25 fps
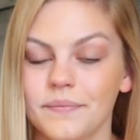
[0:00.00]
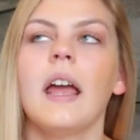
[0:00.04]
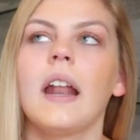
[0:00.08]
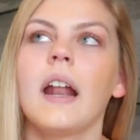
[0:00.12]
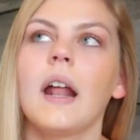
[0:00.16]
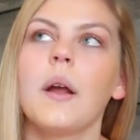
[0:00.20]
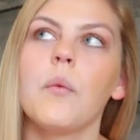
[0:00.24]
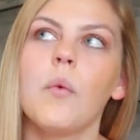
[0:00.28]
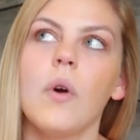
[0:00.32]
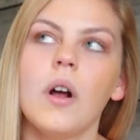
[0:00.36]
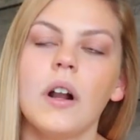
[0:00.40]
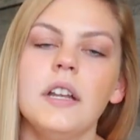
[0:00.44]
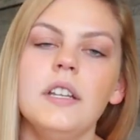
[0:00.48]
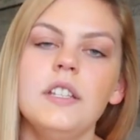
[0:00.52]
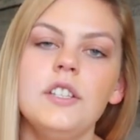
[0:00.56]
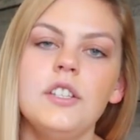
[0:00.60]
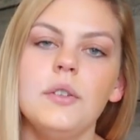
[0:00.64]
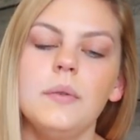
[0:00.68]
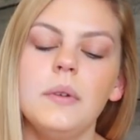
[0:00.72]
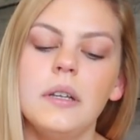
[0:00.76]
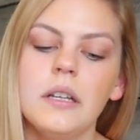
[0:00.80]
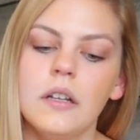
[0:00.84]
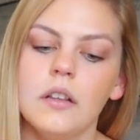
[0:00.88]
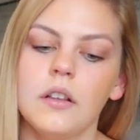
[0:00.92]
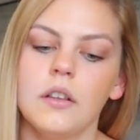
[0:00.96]
And I wanted
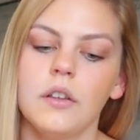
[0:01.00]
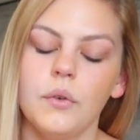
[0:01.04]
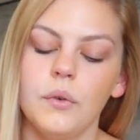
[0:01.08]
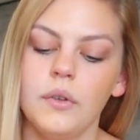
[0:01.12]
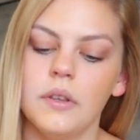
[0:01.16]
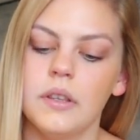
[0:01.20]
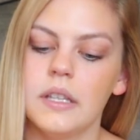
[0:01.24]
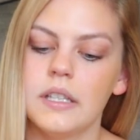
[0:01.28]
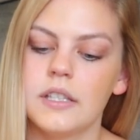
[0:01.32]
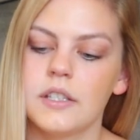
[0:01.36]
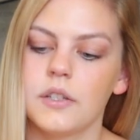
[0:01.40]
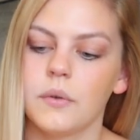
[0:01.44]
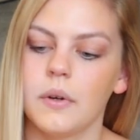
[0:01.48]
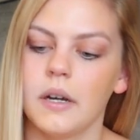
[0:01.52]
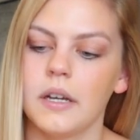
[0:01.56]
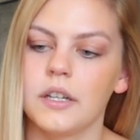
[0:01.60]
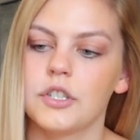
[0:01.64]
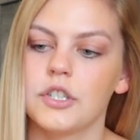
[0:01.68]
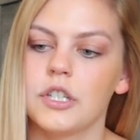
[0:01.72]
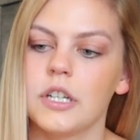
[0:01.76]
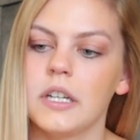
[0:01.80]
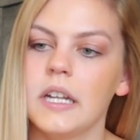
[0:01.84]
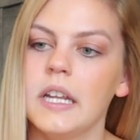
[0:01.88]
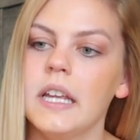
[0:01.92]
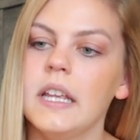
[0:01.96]
to include this
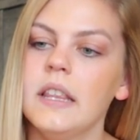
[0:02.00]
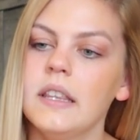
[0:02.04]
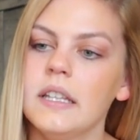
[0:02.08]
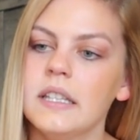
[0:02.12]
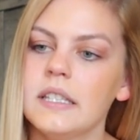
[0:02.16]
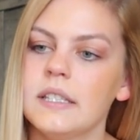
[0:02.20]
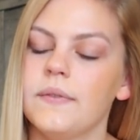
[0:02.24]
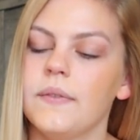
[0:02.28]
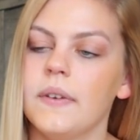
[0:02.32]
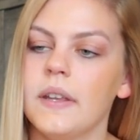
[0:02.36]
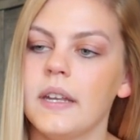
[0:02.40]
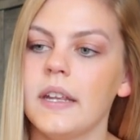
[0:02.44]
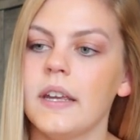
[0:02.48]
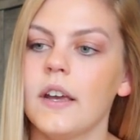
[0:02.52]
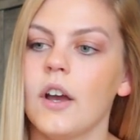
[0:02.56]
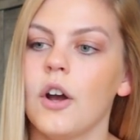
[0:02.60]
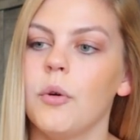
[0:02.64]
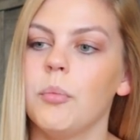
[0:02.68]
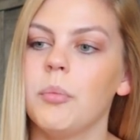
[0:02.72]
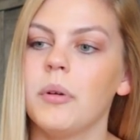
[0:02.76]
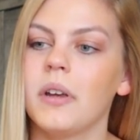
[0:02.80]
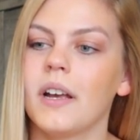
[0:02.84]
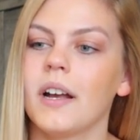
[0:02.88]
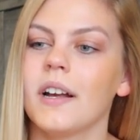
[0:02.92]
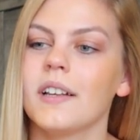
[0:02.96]
question in this
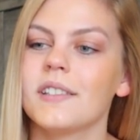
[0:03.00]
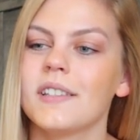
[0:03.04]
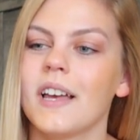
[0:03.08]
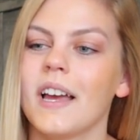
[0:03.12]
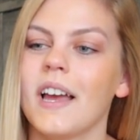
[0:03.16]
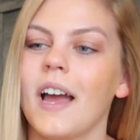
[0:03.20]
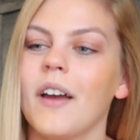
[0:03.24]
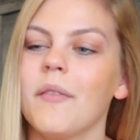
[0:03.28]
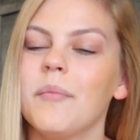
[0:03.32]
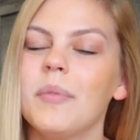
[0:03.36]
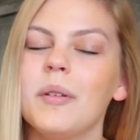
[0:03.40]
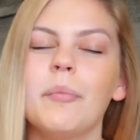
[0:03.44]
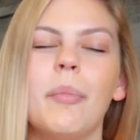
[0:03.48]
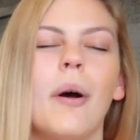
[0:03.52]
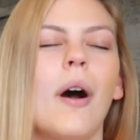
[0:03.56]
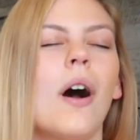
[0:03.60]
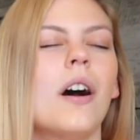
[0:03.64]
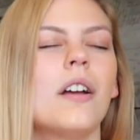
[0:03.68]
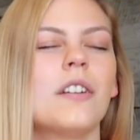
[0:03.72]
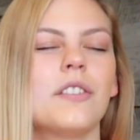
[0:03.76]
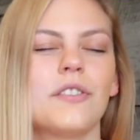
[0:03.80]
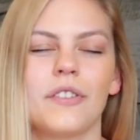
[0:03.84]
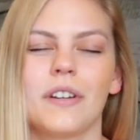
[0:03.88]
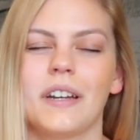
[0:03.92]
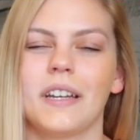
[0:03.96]
video because I've been
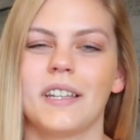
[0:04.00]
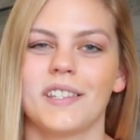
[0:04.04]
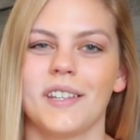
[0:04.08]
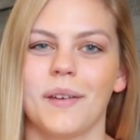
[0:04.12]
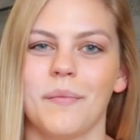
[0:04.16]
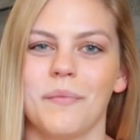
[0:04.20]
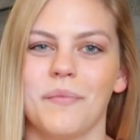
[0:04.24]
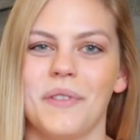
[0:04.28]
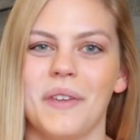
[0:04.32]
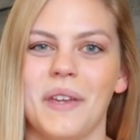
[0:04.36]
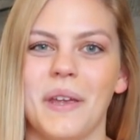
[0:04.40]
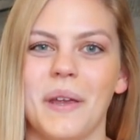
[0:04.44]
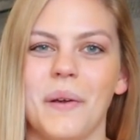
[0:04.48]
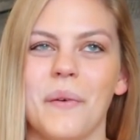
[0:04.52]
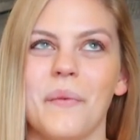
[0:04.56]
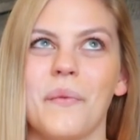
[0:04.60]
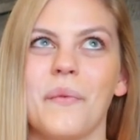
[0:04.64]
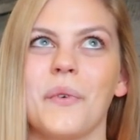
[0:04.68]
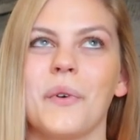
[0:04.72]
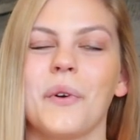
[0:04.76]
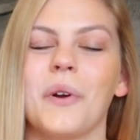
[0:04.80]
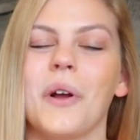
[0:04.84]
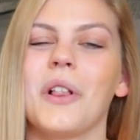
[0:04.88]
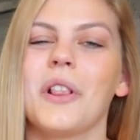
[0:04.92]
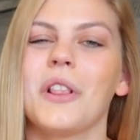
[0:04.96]
pondering something
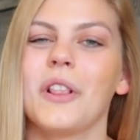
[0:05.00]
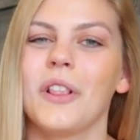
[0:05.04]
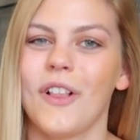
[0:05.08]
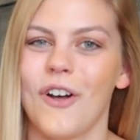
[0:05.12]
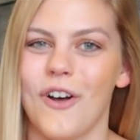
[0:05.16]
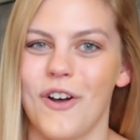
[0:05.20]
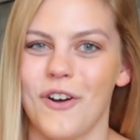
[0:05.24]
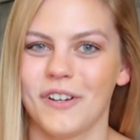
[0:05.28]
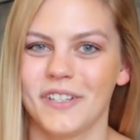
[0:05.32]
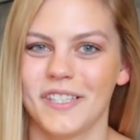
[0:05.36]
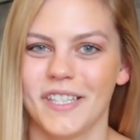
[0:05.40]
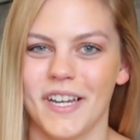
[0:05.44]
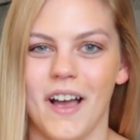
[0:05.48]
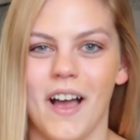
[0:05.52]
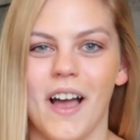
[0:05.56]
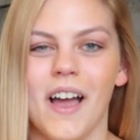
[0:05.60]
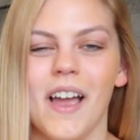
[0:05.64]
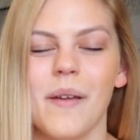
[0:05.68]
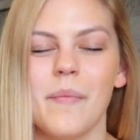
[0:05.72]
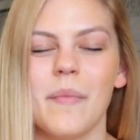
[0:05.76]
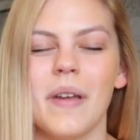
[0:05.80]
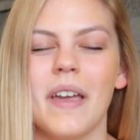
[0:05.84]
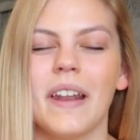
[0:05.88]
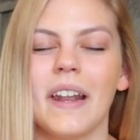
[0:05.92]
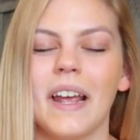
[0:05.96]
for a long
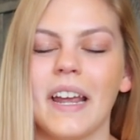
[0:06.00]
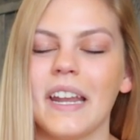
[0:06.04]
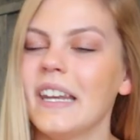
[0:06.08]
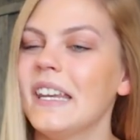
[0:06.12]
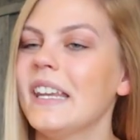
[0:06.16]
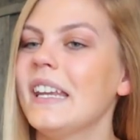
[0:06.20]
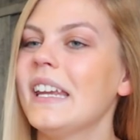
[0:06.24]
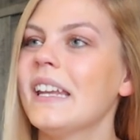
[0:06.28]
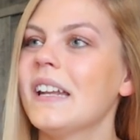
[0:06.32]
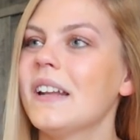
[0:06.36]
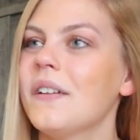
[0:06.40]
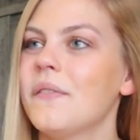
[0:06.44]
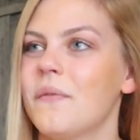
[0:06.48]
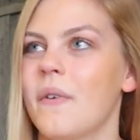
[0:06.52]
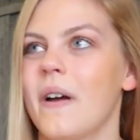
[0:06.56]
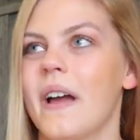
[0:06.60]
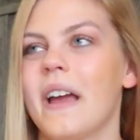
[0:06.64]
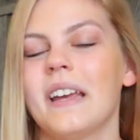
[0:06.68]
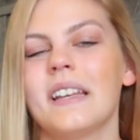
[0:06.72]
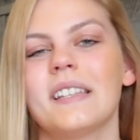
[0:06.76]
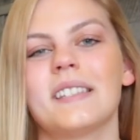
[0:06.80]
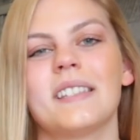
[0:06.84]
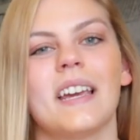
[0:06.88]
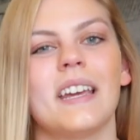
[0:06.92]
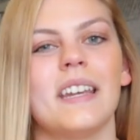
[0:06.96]
time and I need
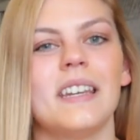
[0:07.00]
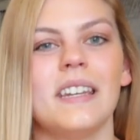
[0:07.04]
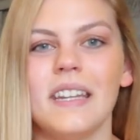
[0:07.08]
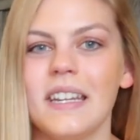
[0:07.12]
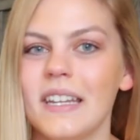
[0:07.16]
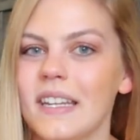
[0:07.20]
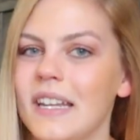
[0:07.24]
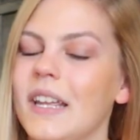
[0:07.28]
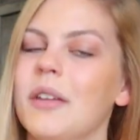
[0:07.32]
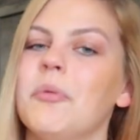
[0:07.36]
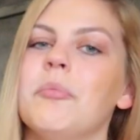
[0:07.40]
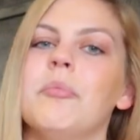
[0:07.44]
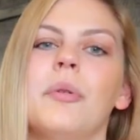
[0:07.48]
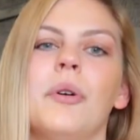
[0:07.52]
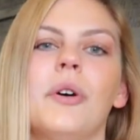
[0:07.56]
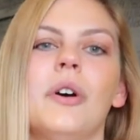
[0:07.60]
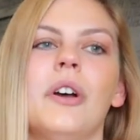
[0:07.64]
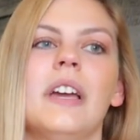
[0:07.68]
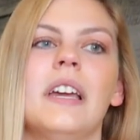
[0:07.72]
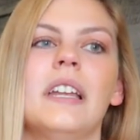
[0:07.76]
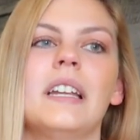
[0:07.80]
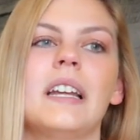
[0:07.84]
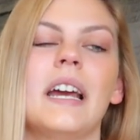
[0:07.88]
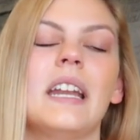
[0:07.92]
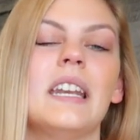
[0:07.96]
advice, I need
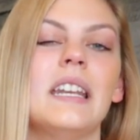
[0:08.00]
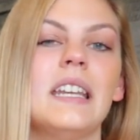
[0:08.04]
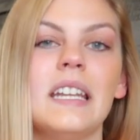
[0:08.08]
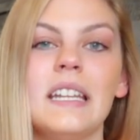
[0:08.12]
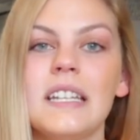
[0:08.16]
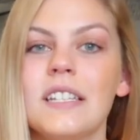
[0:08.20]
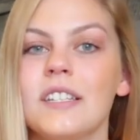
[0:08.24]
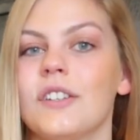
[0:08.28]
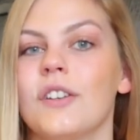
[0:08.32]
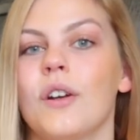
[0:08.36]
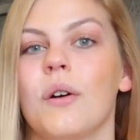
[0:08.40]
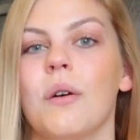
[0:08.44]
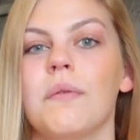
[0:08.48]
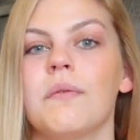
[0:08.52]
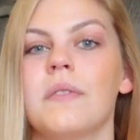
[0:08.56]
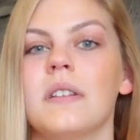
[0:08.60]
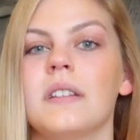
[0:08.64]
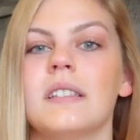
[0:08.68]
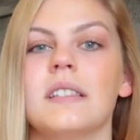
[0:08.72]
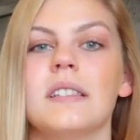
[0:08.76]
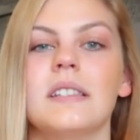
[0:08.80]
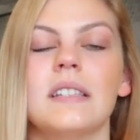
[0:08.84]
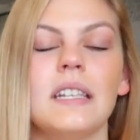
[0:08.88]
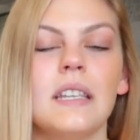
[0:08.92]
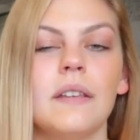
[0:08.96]
input, I need to know if
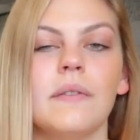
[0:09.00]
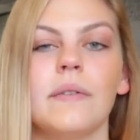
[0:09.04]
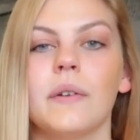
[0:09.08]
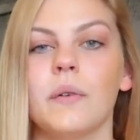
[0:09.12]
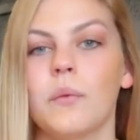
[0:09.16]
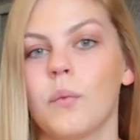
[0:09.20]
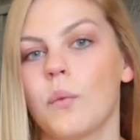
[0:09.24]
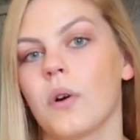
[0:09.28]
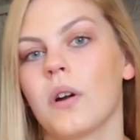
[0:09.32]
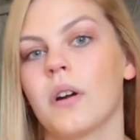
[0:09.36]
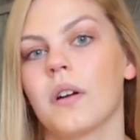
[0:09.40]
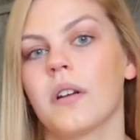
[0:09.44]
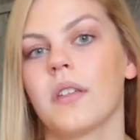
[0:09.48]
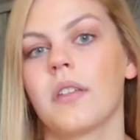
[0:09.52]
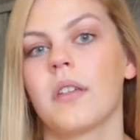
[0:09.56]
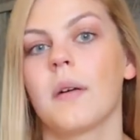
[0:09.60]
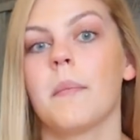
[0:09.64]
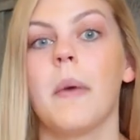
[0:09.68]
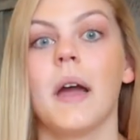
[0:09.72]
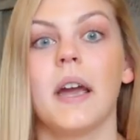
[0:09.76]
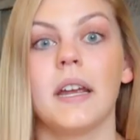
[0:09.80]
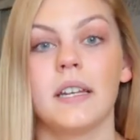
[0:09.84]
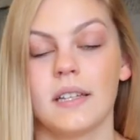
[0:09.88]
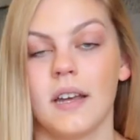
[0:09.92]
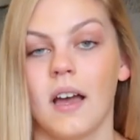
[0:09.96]
this is even worth
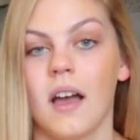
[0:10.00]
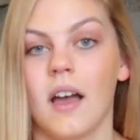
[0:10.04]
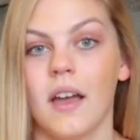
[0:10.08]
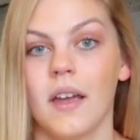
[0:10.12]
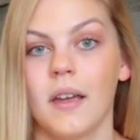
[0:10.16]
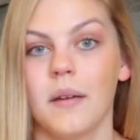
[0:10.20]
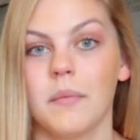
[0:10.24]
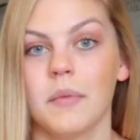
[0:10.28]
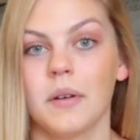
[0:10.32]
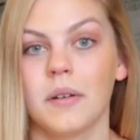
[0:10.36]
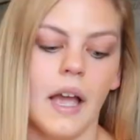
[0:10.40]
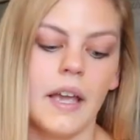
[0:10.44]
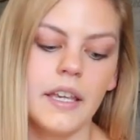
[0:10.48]
my time.